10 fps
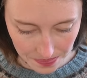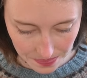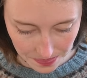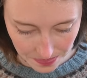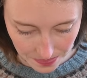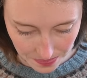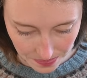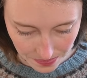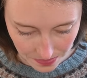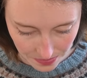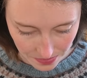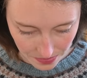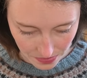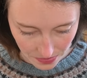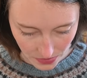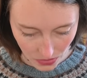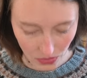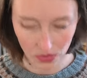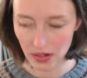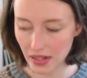mm.
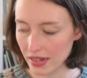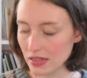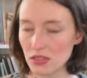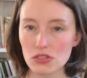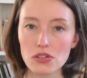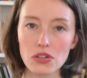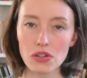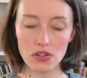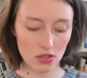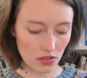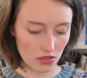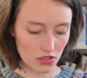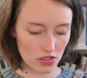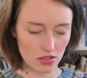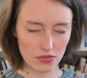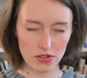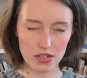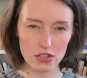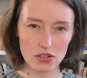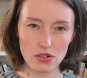Olan she's a
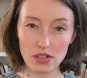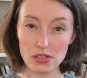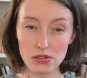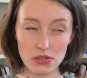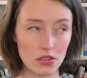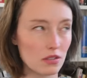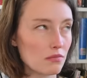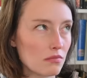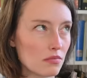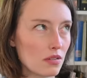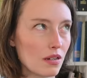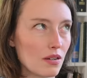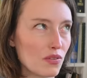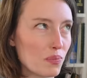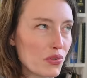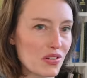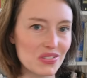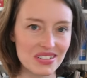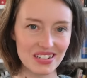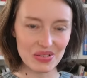French Olan I'll
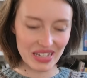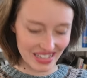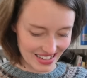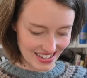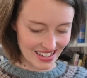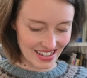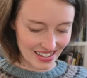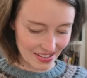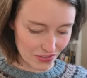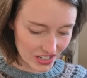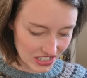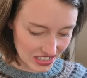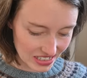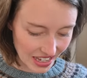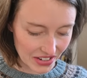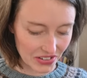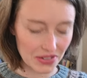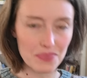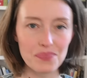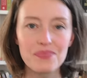pronounce it that way French
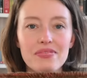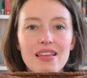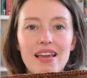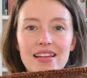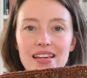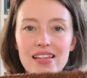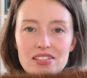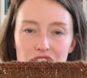designer and I